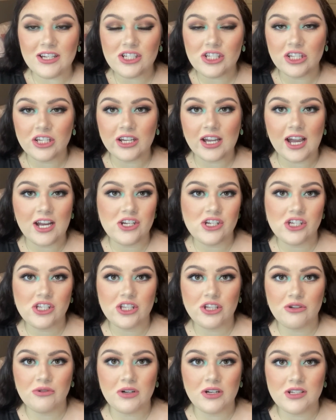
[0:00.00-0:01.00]
look. I
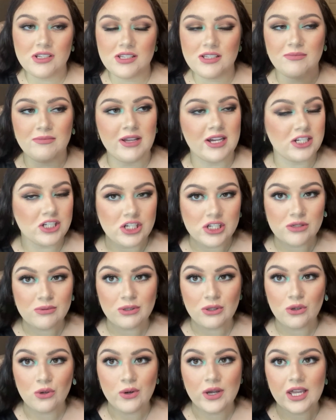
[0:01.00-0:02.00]
just threw on some lashes
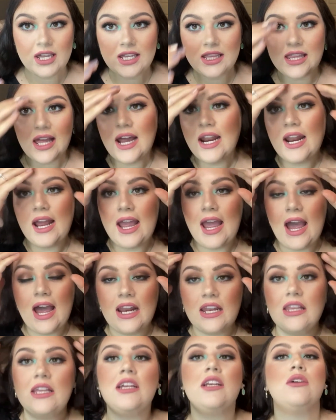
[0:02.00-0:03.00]
real quick that I
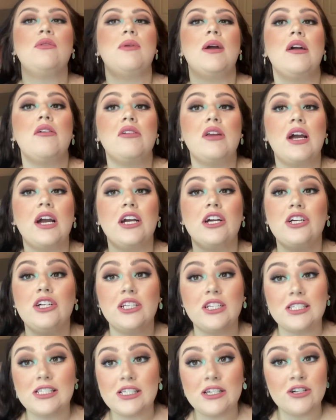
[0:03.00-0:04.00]
had laying around. I
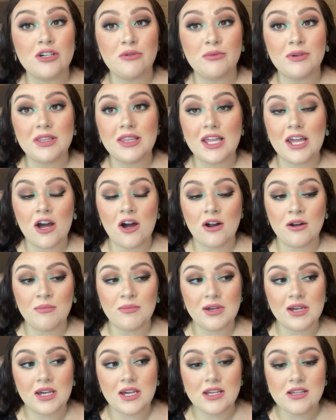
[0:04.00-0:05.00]
couldn't tell you what they are
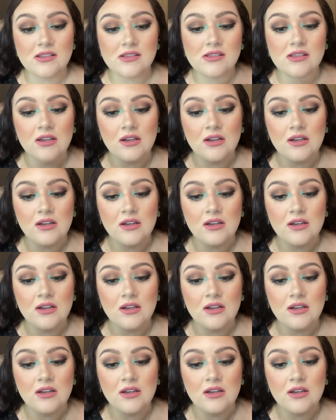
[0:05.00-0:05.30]
because